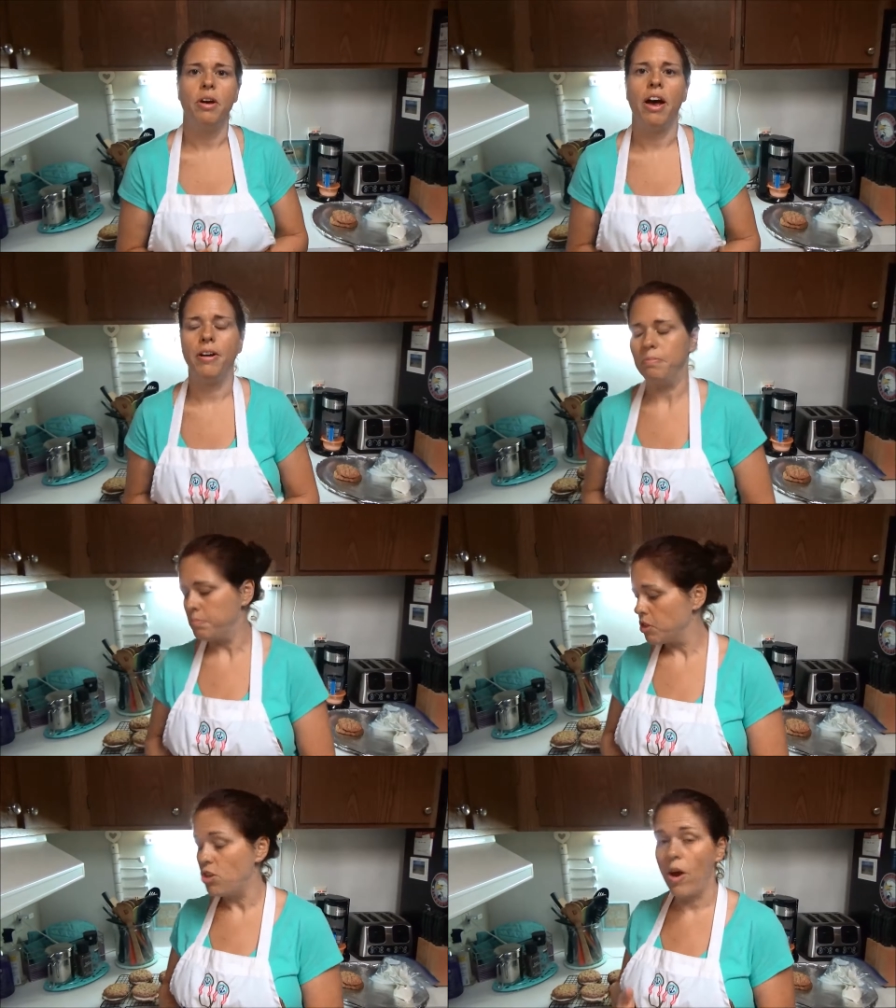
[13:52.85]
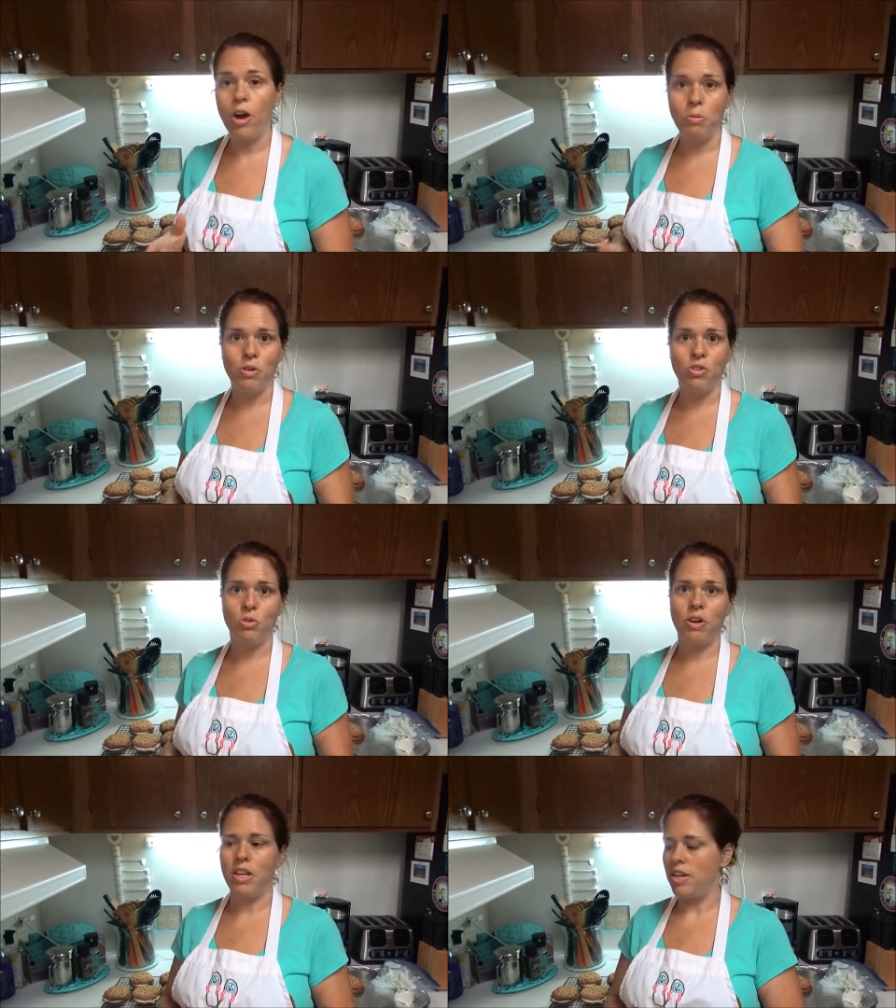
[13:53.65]
Um, so I hope you
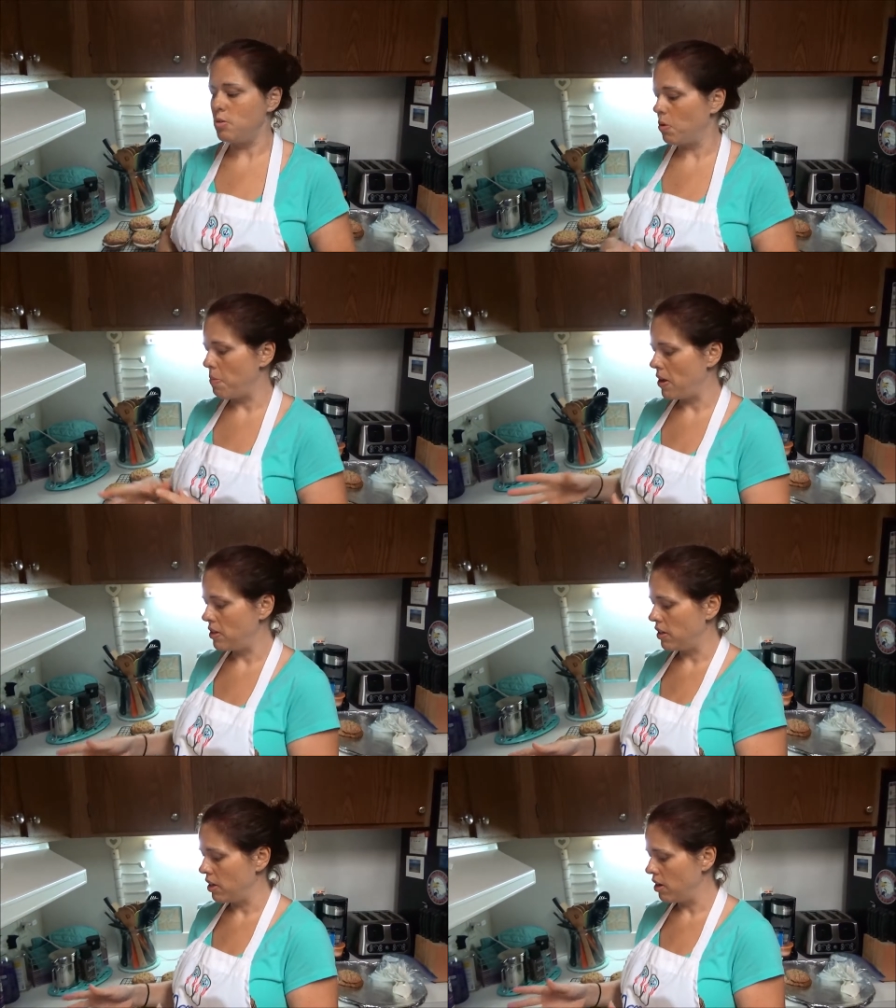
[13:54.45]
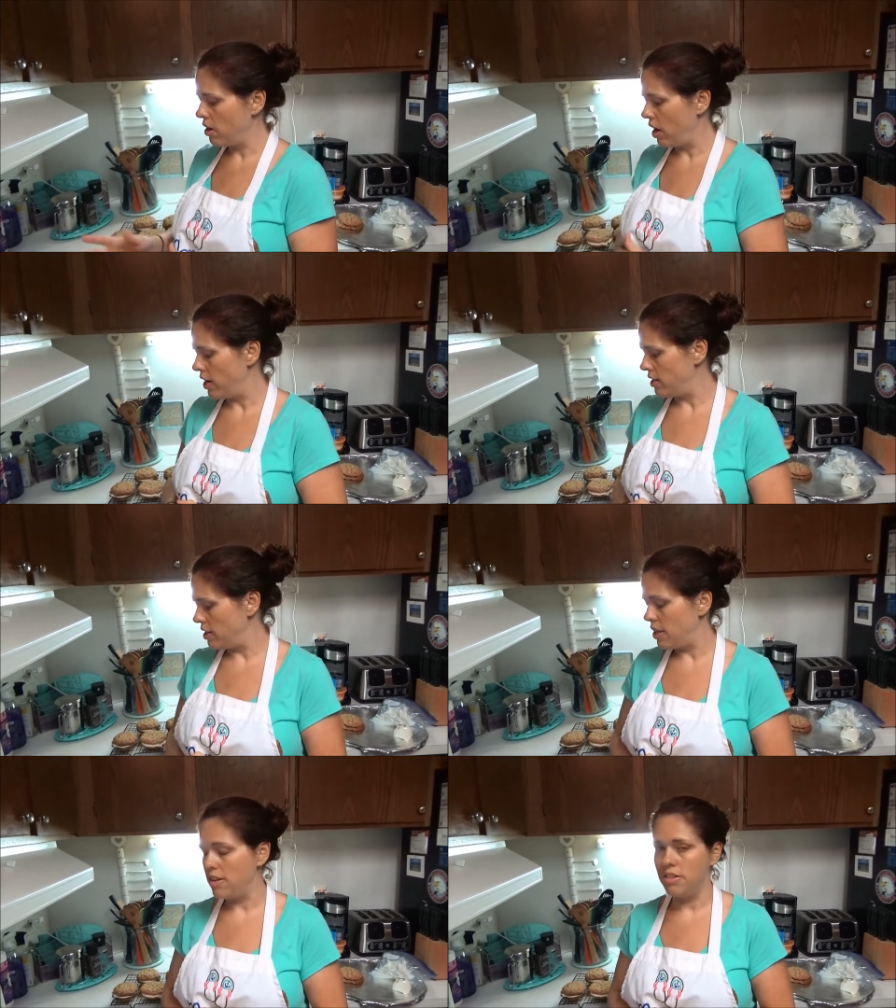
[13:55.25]
enjoy these. We're about to cut into
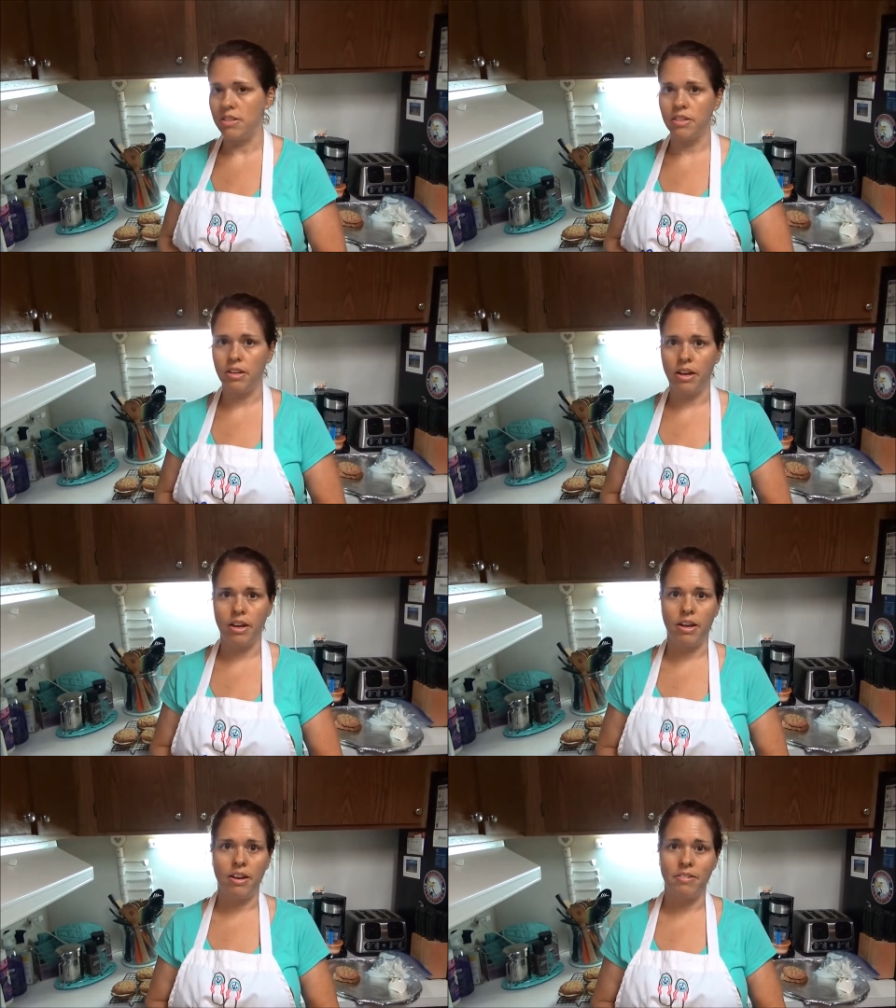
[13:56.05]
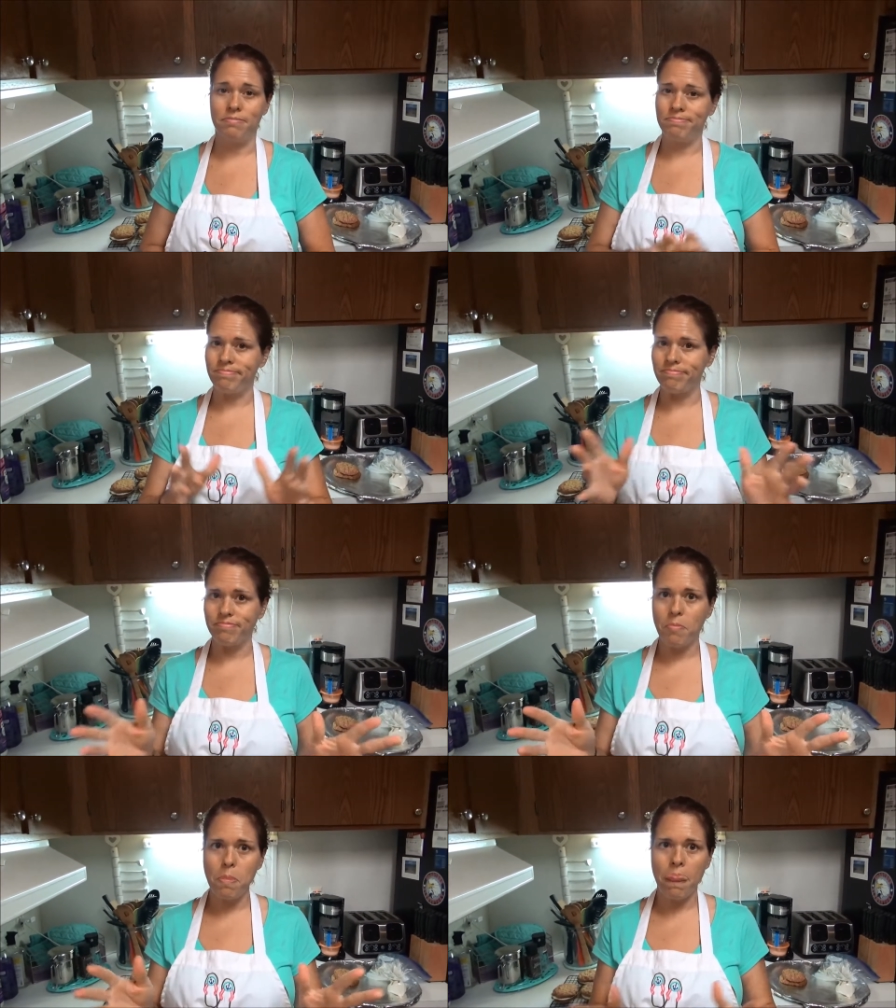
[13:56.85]
these and
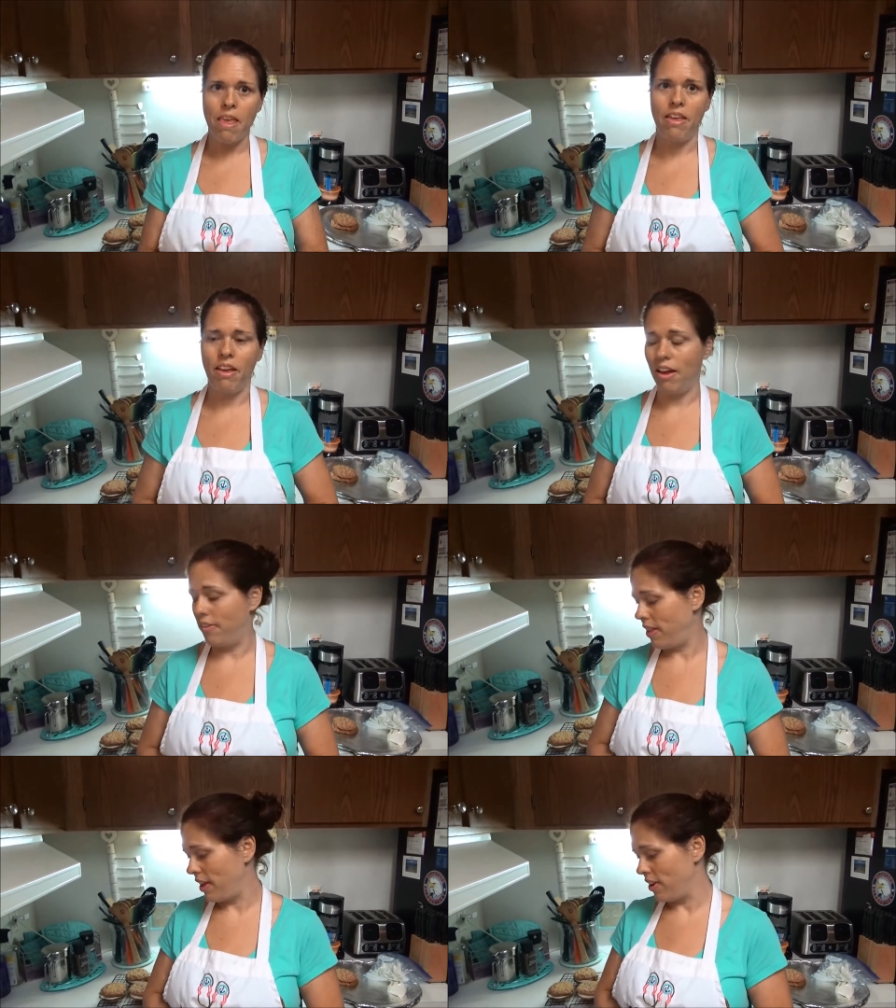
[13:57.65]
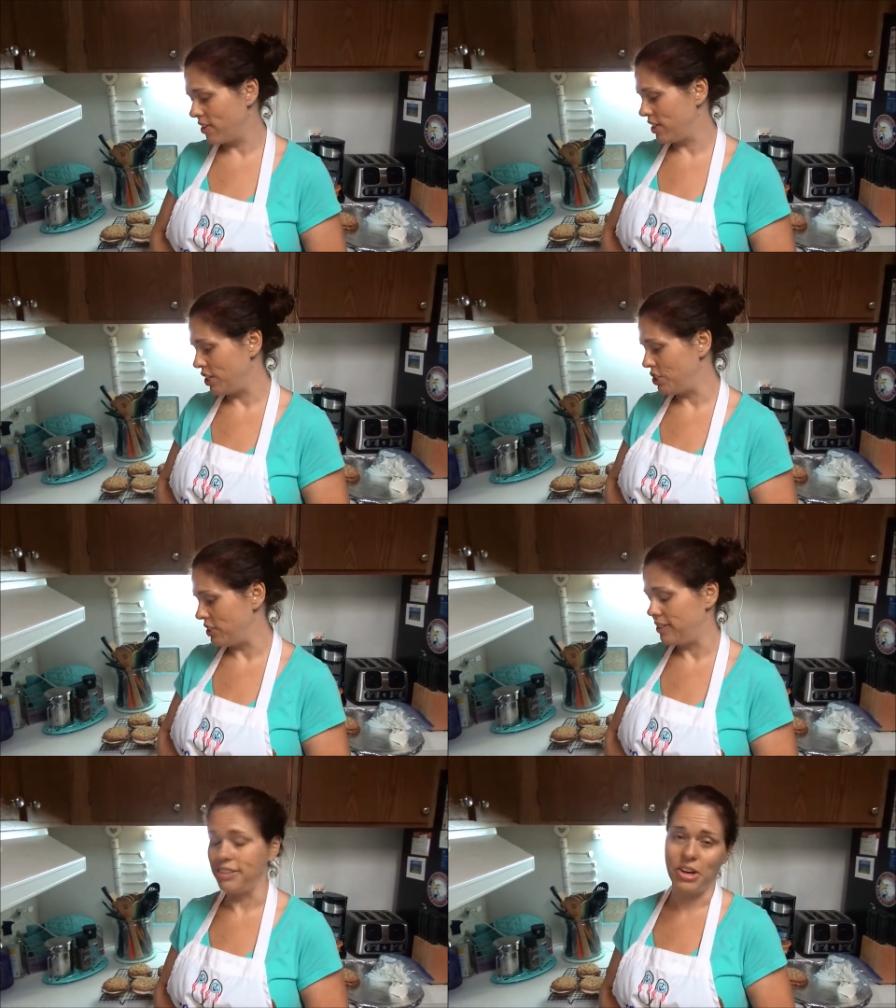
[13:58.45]
uh, they look
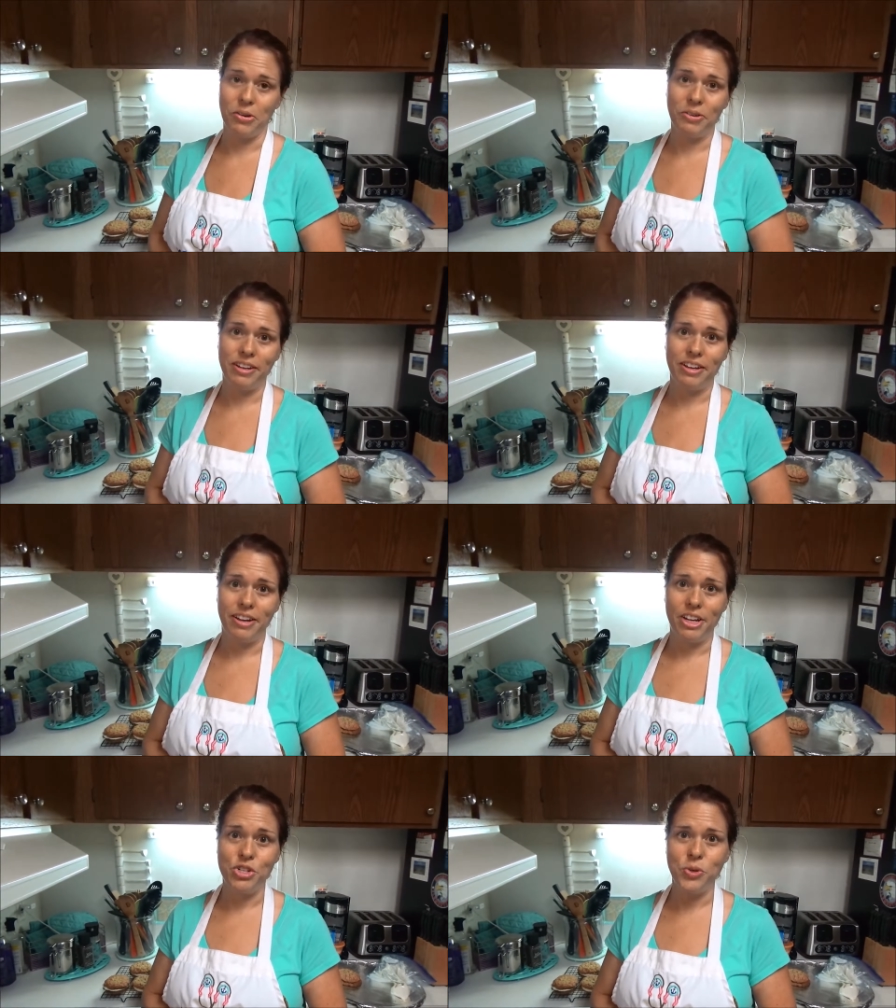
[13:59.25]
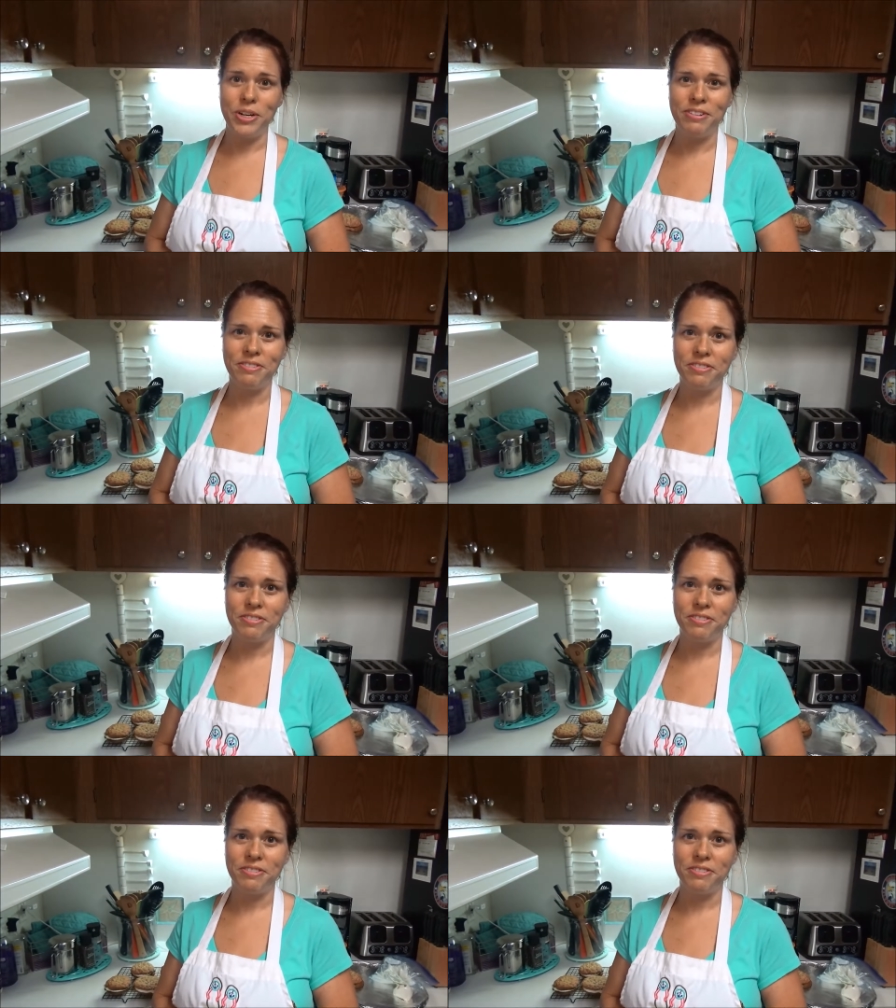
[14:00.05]
delicious, so enjoy!